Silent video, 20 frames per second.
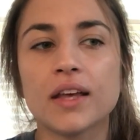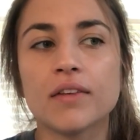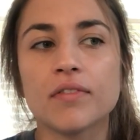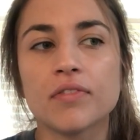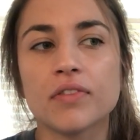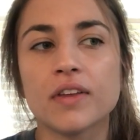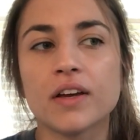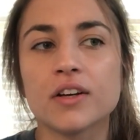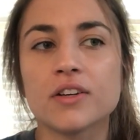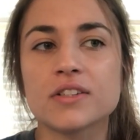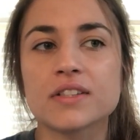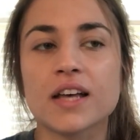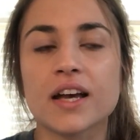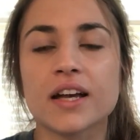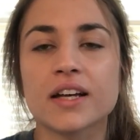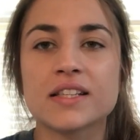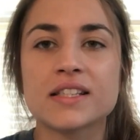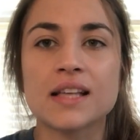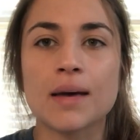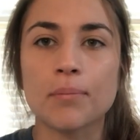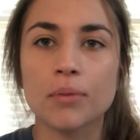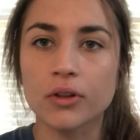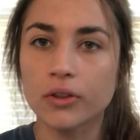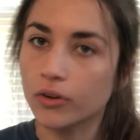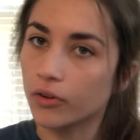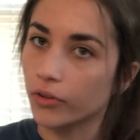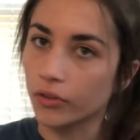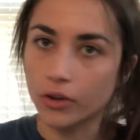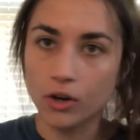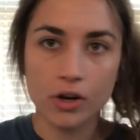if there's like a separate
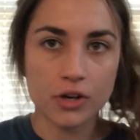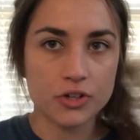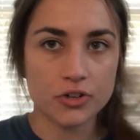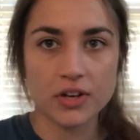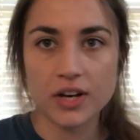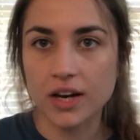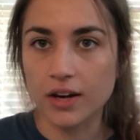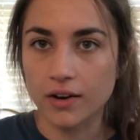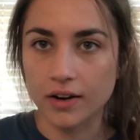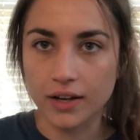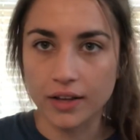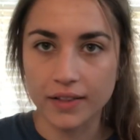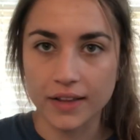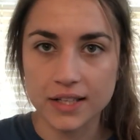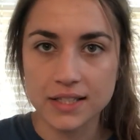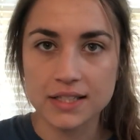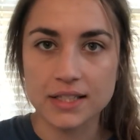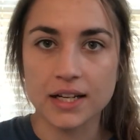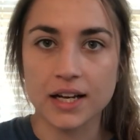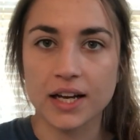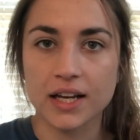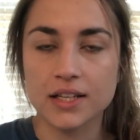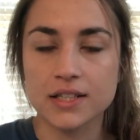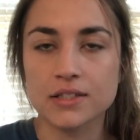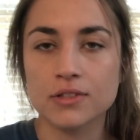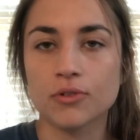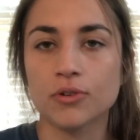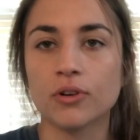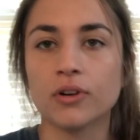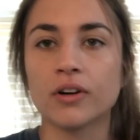little laundry area that's
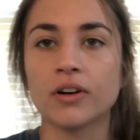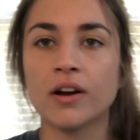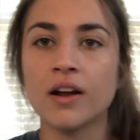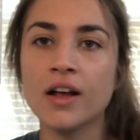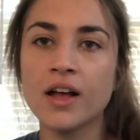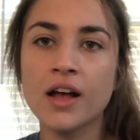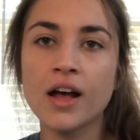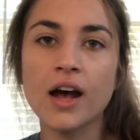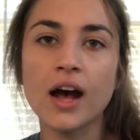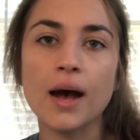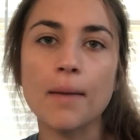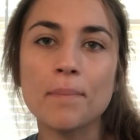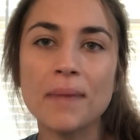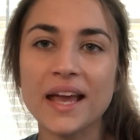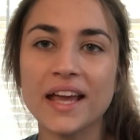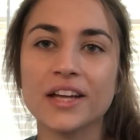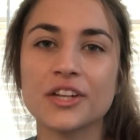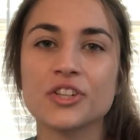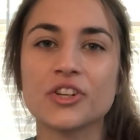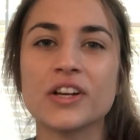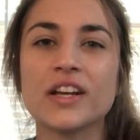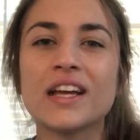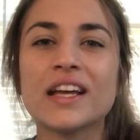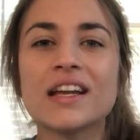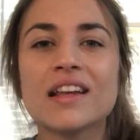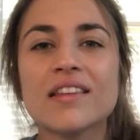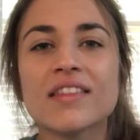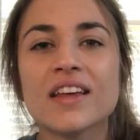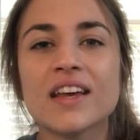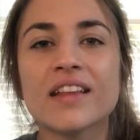nice, or a pantry,
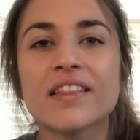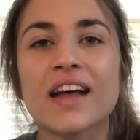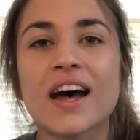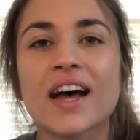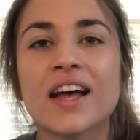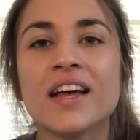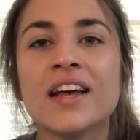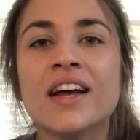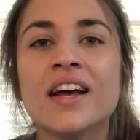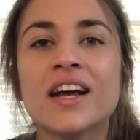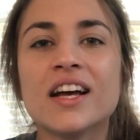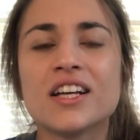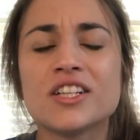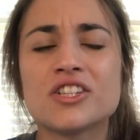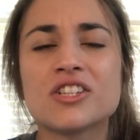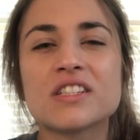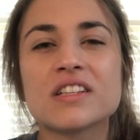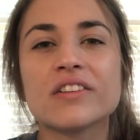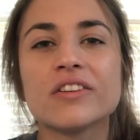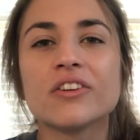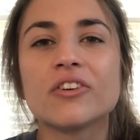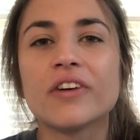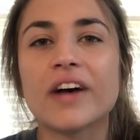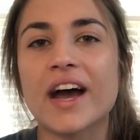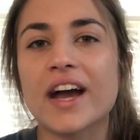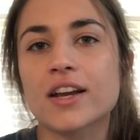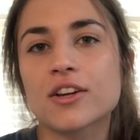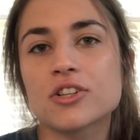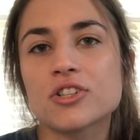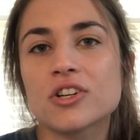anything that is just a little
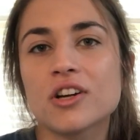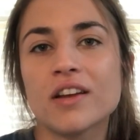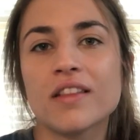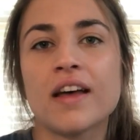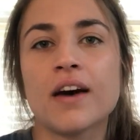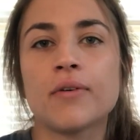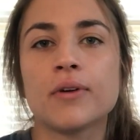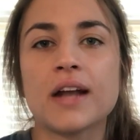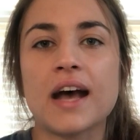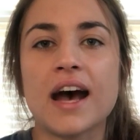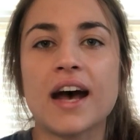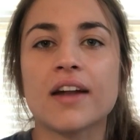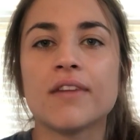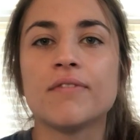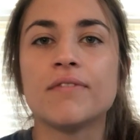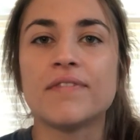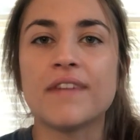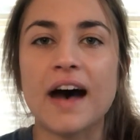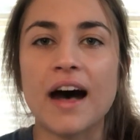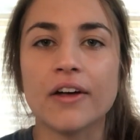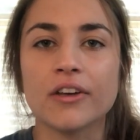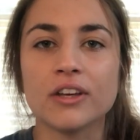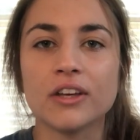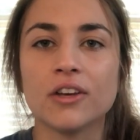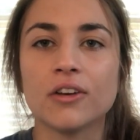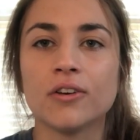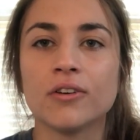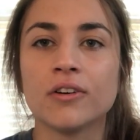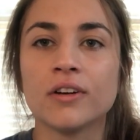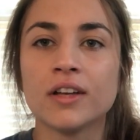extra that would add
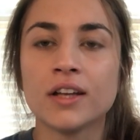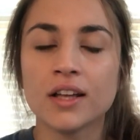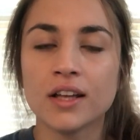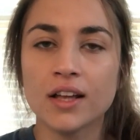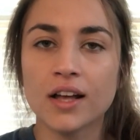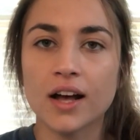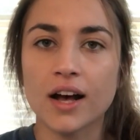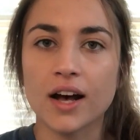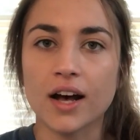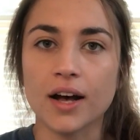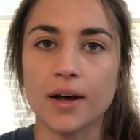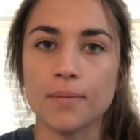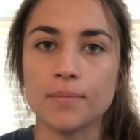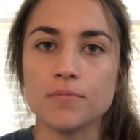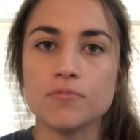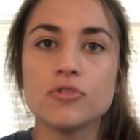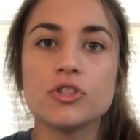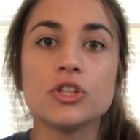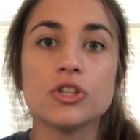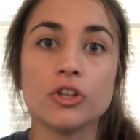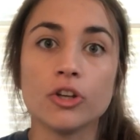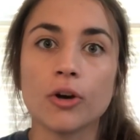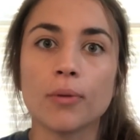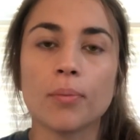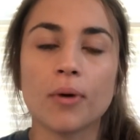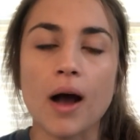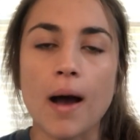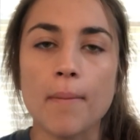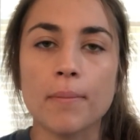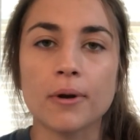value to
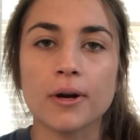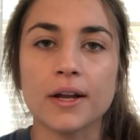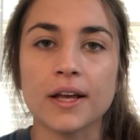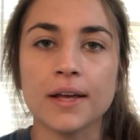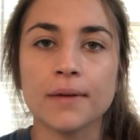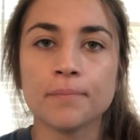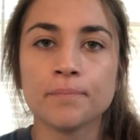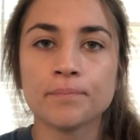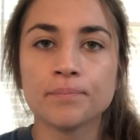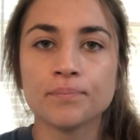your property.